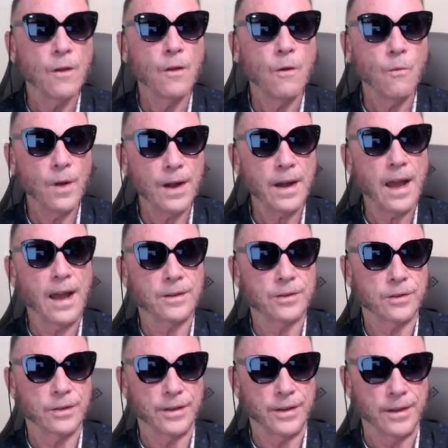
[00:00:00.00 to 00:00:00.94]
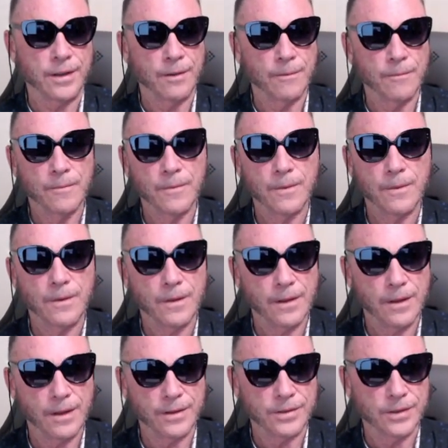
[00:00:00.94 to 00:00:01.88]
What actually
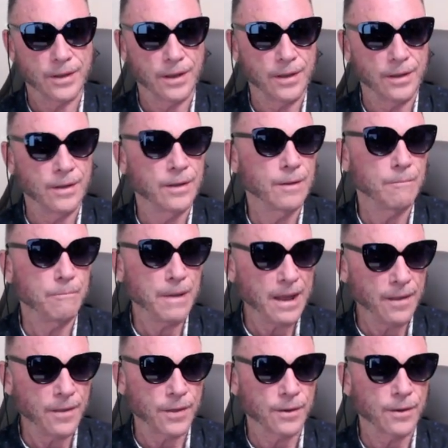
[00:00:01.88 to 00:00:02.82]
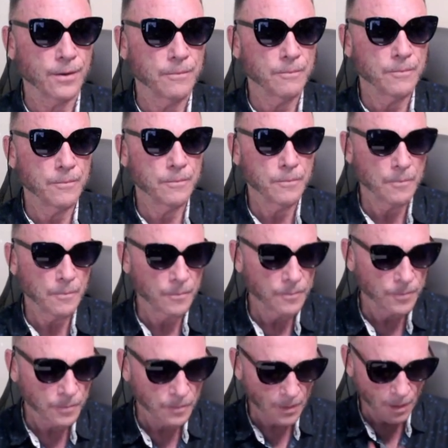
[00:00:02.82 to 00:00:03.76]
is a panther?
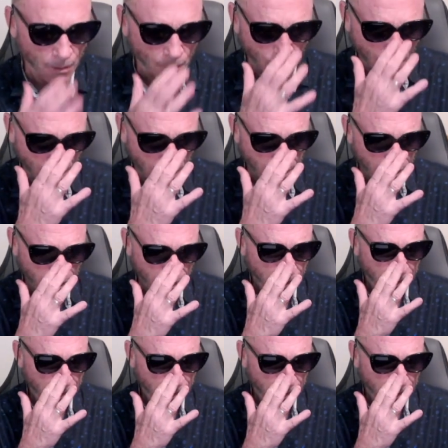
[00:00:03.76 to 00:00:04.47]
Well,